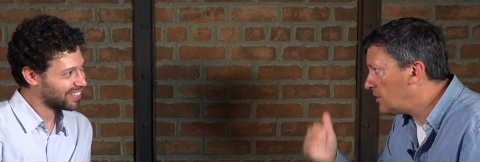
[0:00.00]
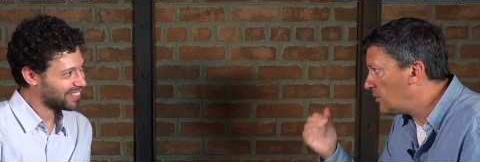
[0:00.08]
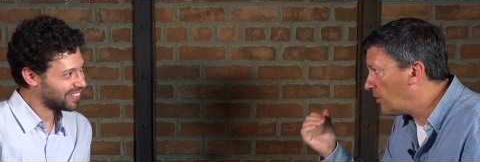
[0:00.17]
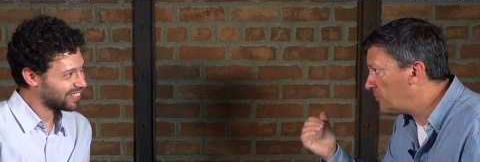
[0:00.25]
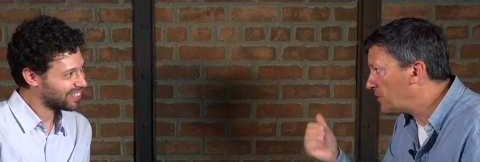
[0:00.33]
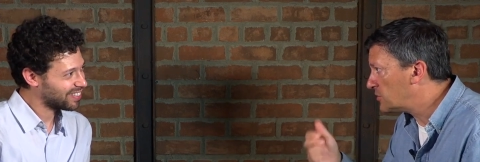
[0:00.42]
Speaker 1: In
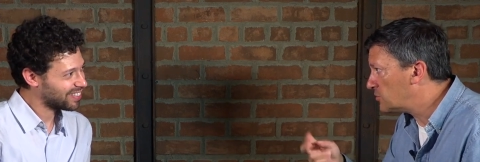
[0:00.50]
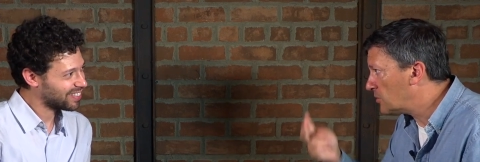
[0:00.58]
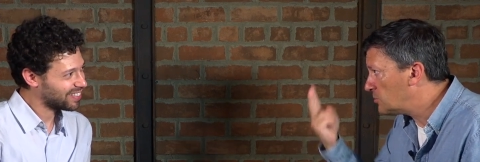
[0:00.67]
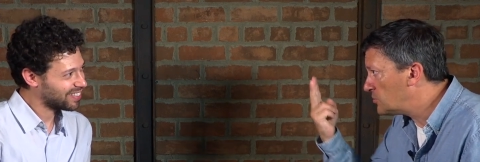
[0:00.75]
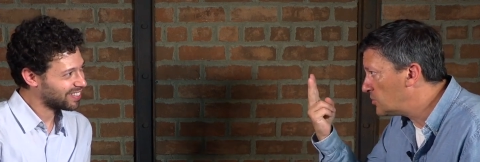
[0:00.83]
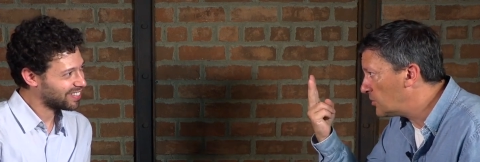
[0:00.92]
the offense
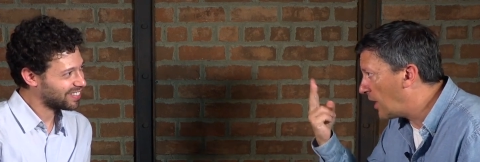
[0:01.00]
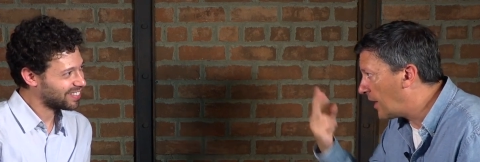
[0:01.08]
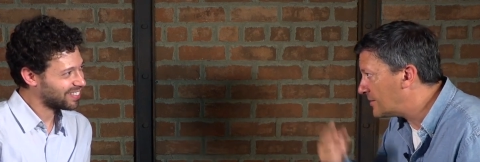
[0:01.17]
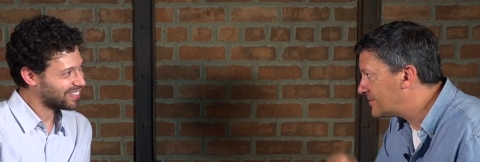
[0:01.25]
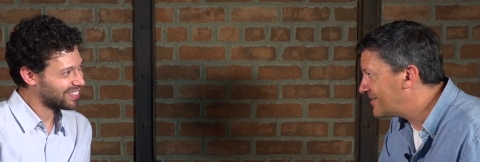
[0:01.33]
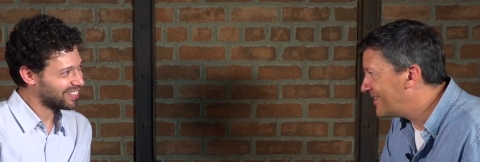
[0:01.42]
room, two
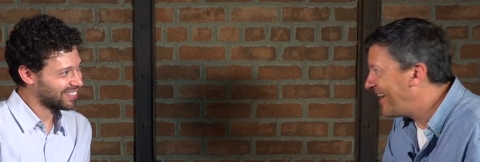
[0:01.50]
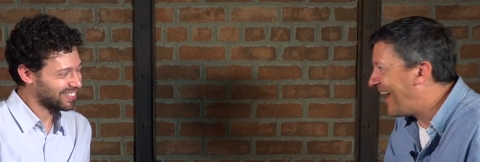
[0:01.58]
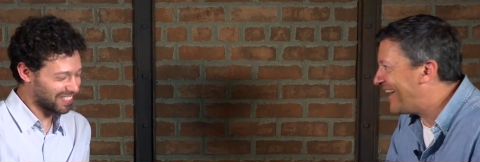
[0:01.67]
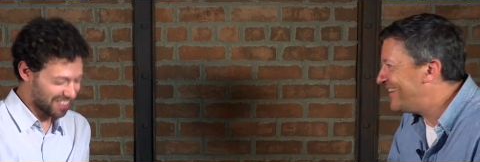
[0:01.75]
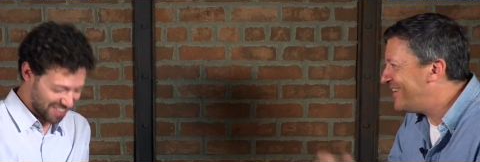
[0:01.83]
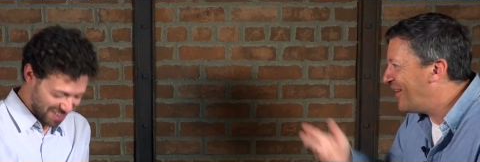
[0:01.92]
guys.
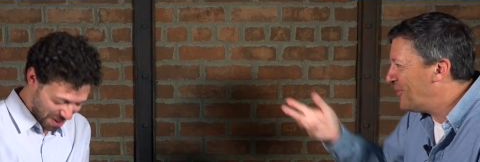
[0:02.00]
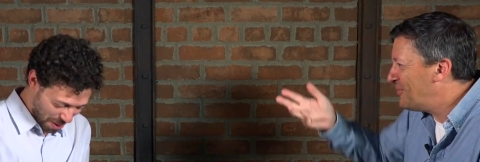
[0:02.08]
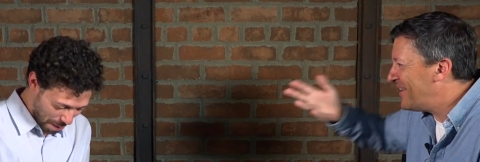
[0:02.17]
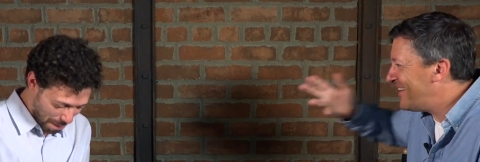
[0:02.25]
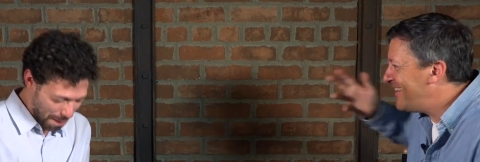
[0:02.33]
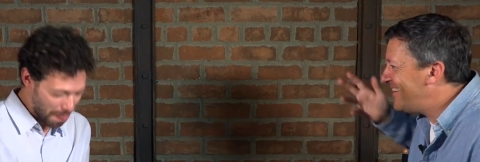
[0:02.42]
And
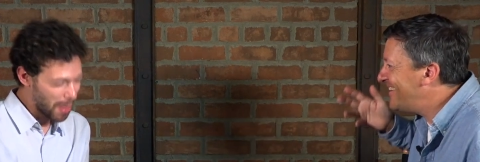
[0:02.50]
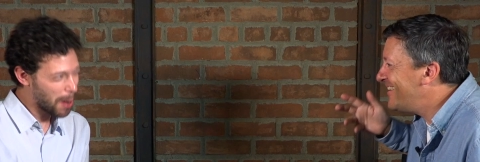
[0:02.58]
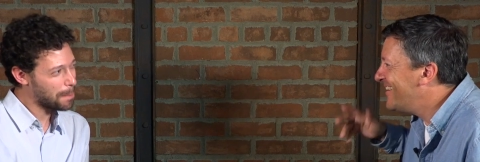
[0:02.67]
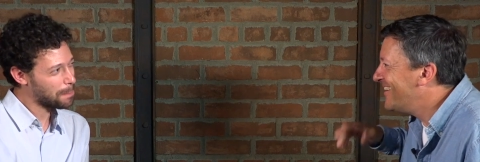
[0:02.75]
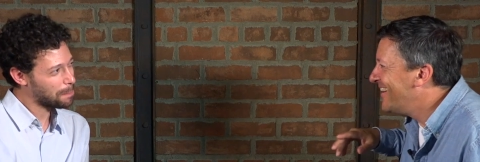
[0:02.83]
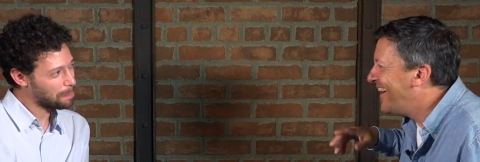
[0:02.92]

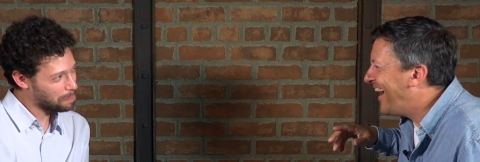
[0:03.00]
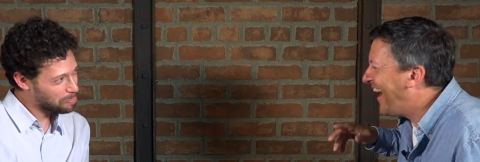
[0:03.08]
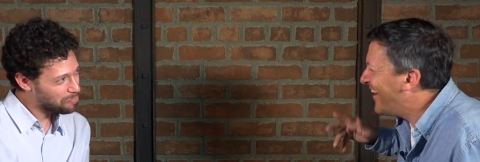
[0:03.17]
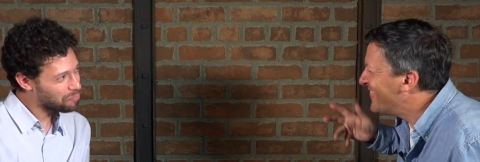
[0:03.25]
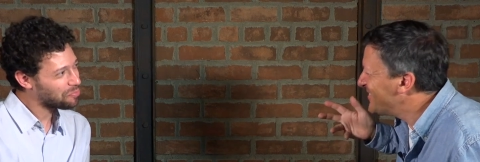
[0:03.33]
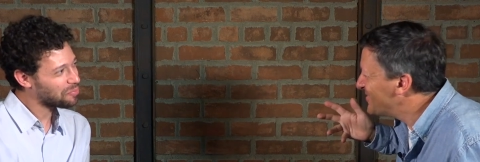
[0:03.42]
nobody,
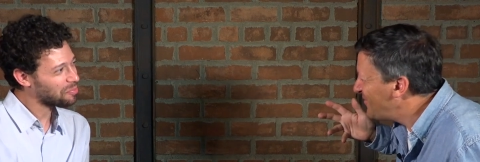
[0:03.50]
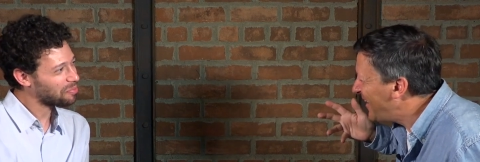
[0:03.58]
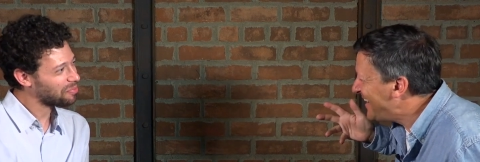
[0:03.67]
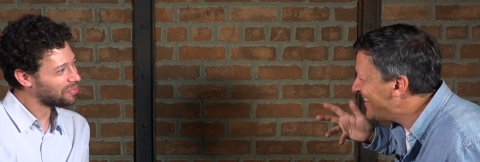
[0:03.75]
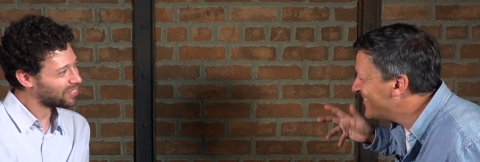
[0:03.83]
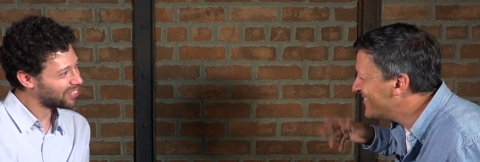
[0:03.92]
I was
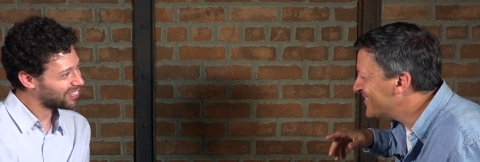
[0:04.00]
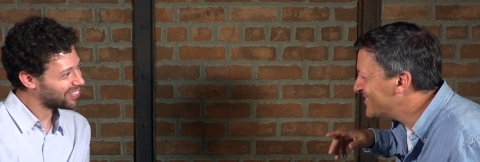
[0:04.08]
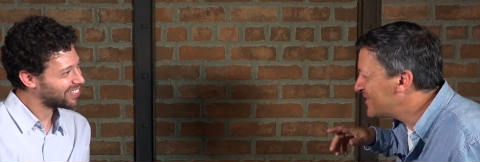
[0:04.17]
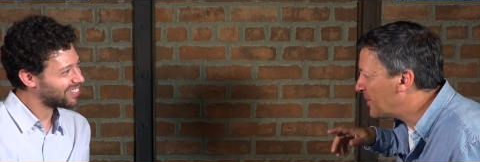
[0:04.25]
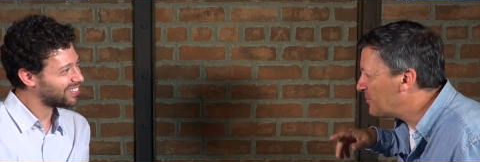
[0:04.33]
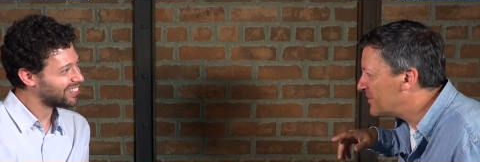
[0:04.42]
waiting
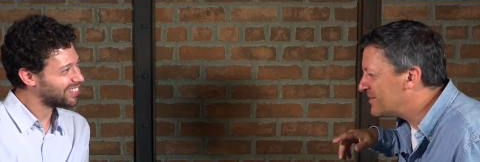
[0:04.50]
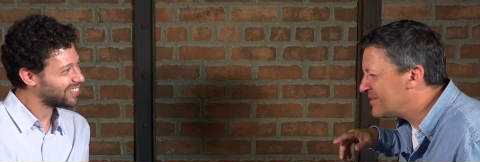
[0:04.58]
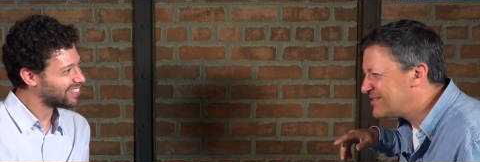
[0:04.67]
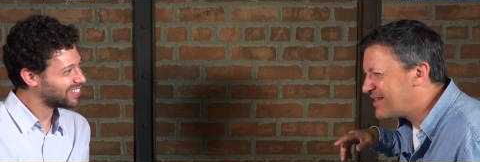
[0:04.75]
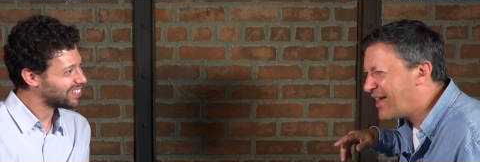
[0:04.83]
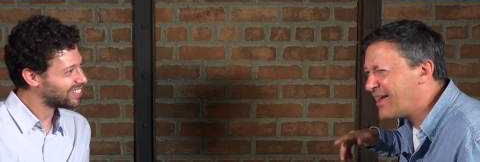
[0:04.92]
for someone
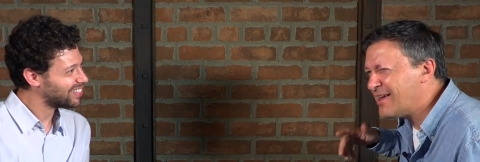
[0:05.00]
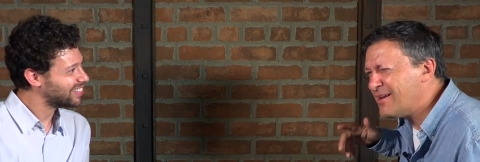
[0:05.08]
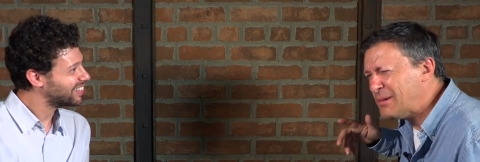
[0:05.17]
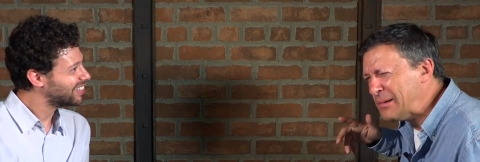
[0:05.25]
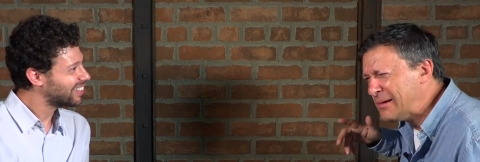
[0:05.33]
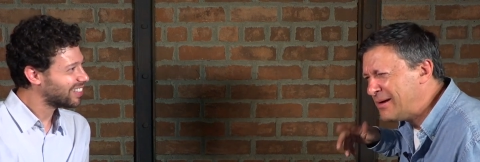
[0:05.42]
to
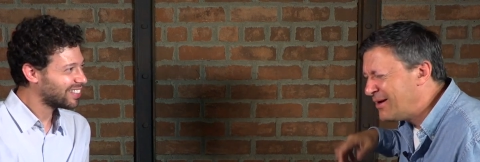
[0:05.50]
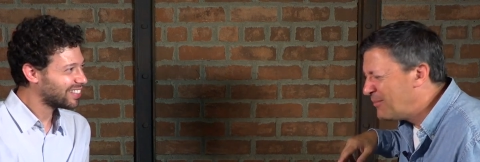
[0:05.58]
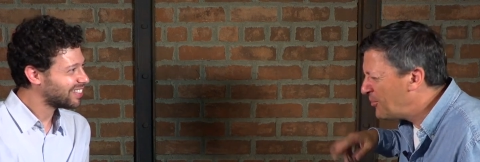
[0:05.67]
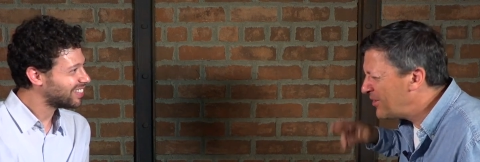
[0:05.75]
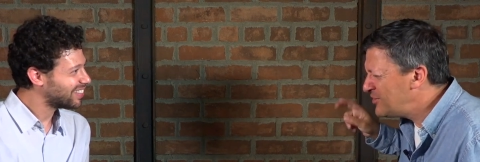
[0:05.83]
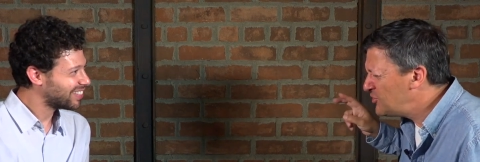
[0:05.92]
say,
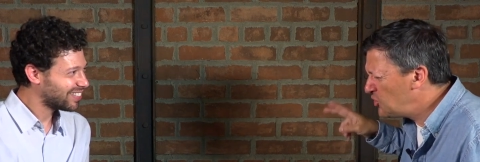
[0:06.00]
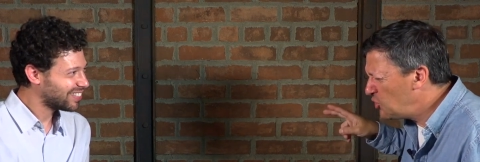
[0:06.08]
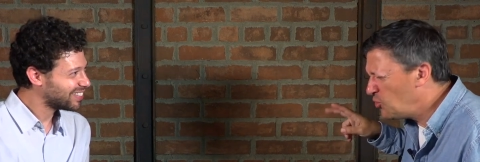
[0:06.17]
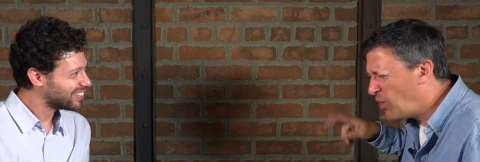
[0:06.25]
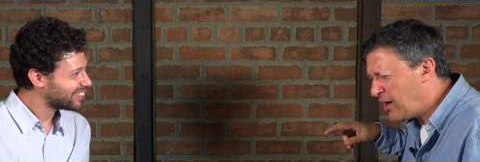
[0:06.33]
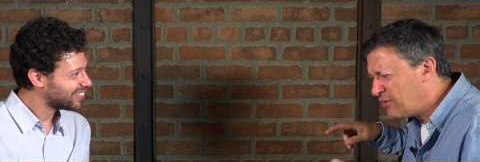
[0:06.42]
Boy,
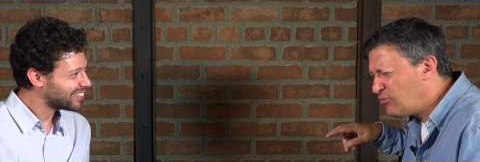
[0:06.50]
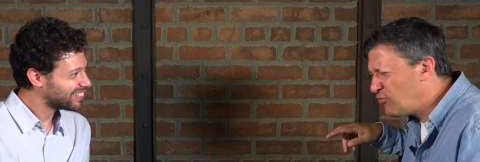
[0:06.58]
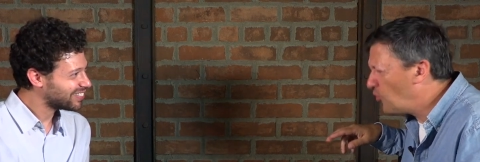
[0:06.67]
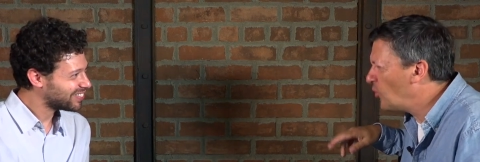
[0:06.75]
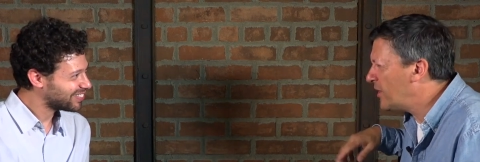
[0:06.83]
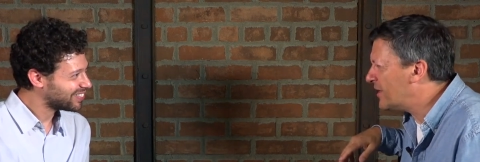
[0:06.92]
two on
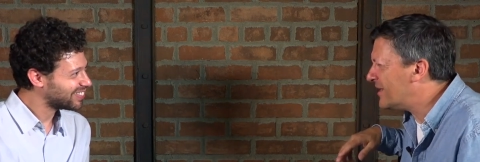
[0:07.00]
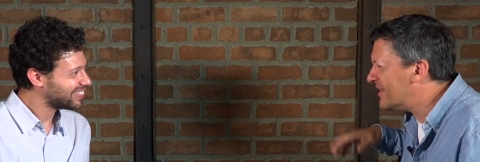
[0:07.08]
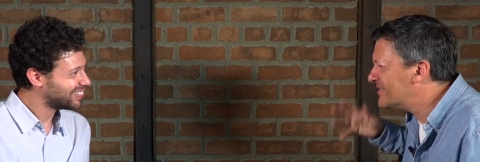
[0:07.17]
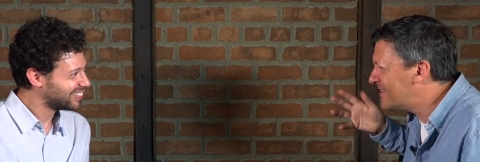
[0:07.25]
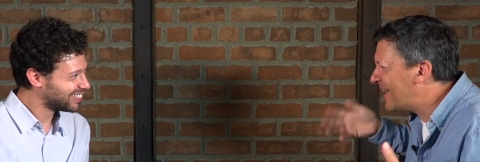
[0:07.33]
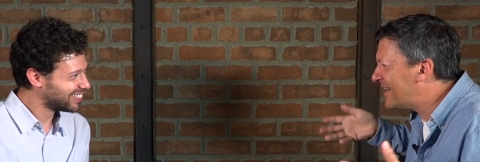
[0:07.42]

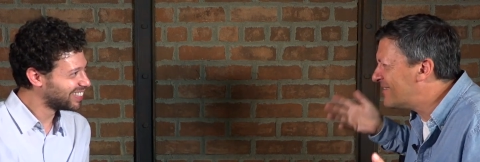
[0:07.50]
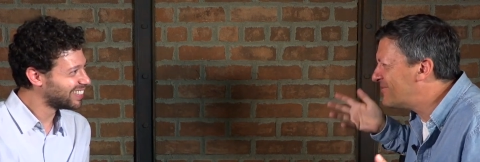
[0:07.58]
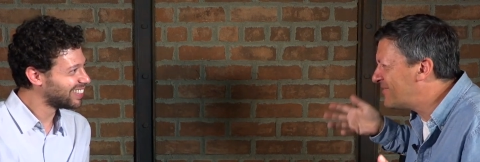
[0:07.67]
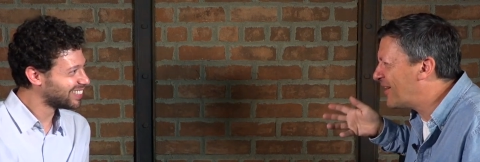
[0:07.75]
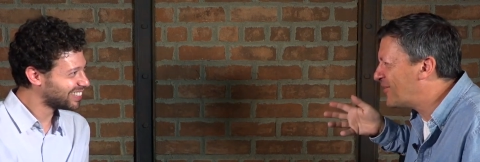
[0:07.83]
forty is that a